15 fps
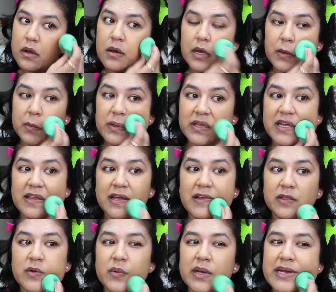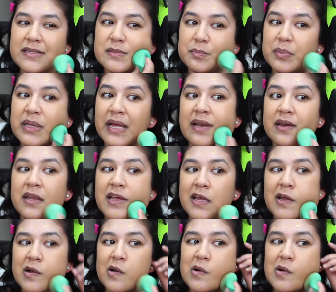I really like the way it's blending,